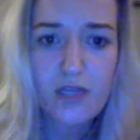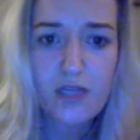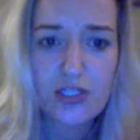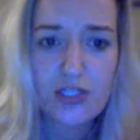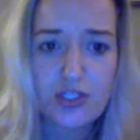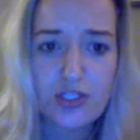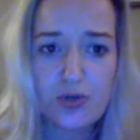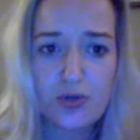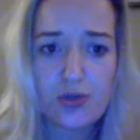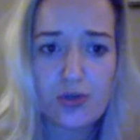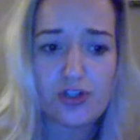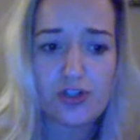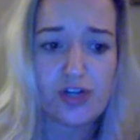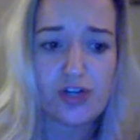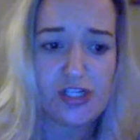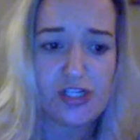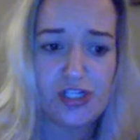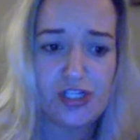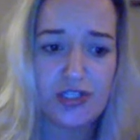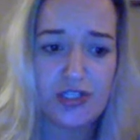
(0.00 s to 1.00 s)
So
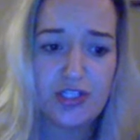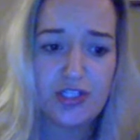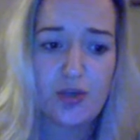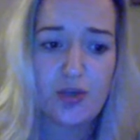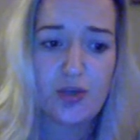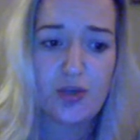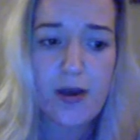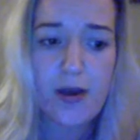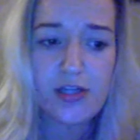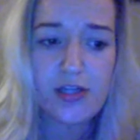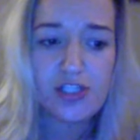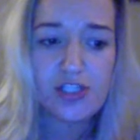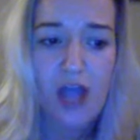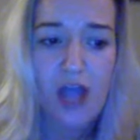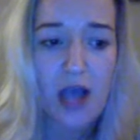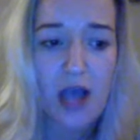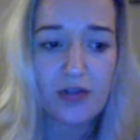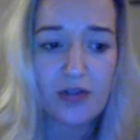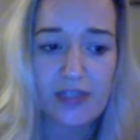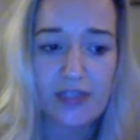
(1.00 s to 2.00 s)
nutrition. So when a
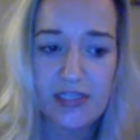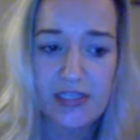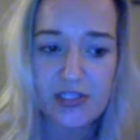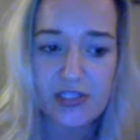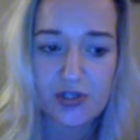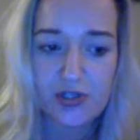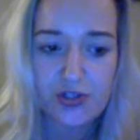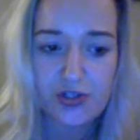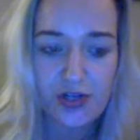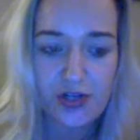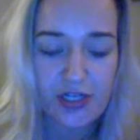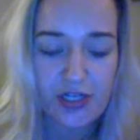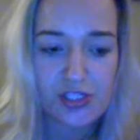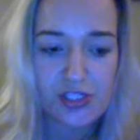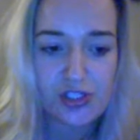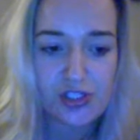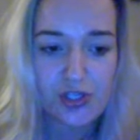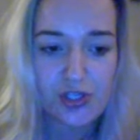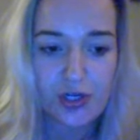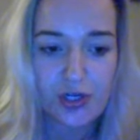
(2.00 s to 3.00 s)
child eats or drinks
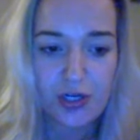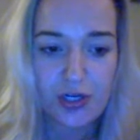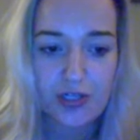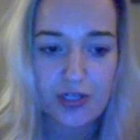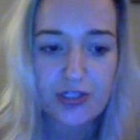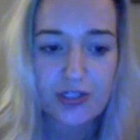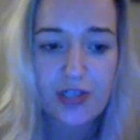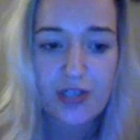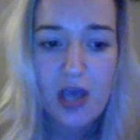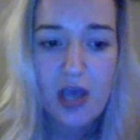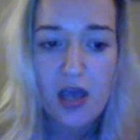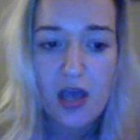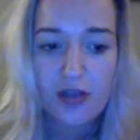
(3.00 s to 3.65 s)
sugars,